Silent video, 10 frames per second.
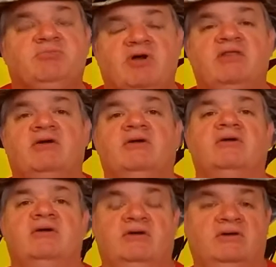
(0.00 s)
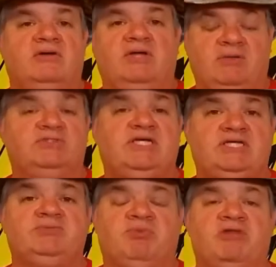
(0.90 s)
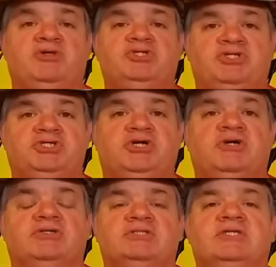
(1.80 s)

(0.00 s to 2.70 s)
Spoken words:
brother, it was his brother's shirt.